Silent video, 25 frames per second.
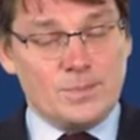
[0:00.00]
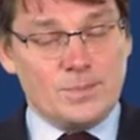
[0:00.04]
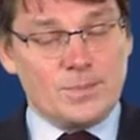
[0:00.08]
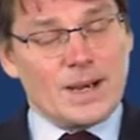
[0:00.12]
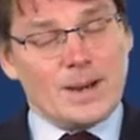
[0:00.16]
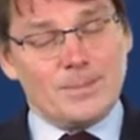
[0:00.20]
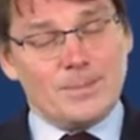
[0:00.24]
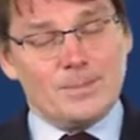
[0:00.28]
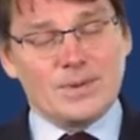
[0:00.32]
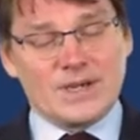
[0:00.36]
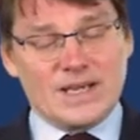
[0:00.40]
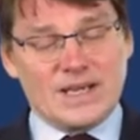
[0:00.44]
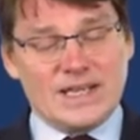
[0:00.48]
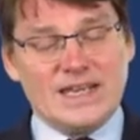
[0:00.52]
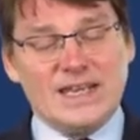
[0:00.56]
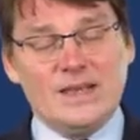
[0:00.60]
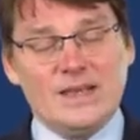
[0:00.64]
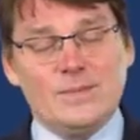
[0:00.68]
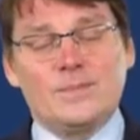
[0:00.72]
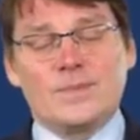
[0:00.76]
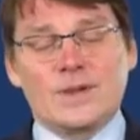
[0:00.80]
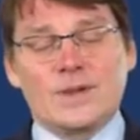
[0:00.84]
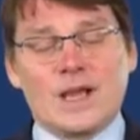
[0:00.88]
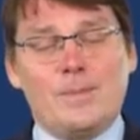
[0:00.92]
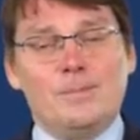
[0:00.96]
the
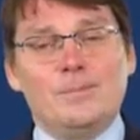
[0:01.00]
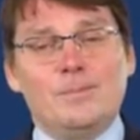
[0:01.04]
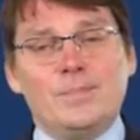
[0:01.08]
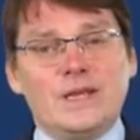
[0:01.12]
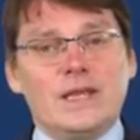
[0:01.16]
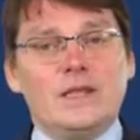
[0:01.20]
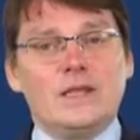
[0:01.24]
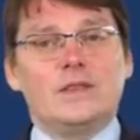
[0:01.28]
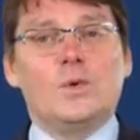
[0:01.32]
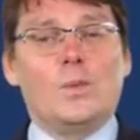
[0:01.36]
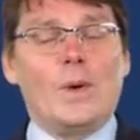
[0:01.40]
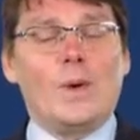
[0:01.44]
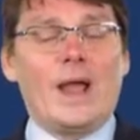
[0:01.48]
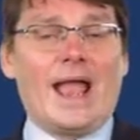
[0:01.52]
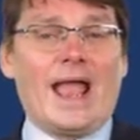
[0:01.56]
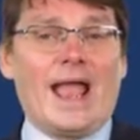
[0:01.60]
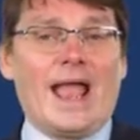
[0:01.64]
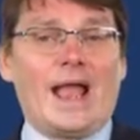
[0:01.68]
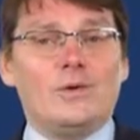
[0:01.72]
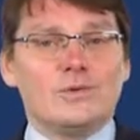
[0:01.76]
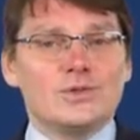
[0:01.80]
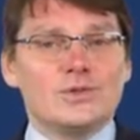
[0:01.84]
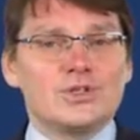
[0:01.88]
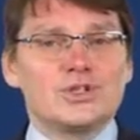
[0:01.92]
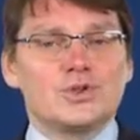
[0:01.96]
company that we're
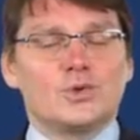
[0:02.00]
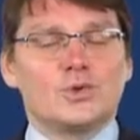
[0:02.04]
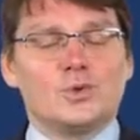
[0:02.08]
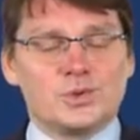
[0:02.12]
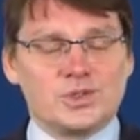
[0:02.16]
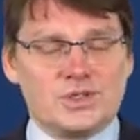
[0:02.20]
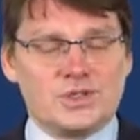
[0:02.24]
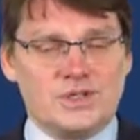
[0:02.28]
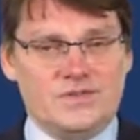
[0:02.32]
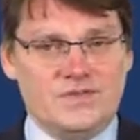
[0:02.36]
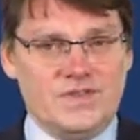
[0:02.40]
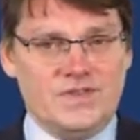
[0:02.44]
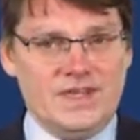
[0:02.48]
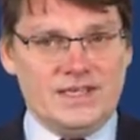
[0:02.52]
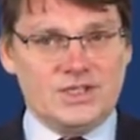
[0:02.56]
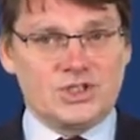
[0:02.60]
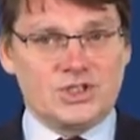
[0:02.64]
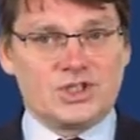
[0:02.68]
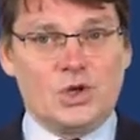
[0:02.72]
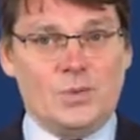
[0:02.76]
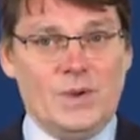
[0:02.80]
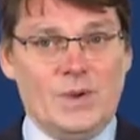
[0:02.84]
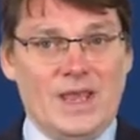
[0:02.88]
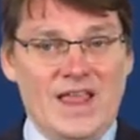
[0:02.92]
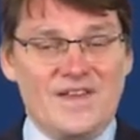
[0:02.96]
outsourcing things to,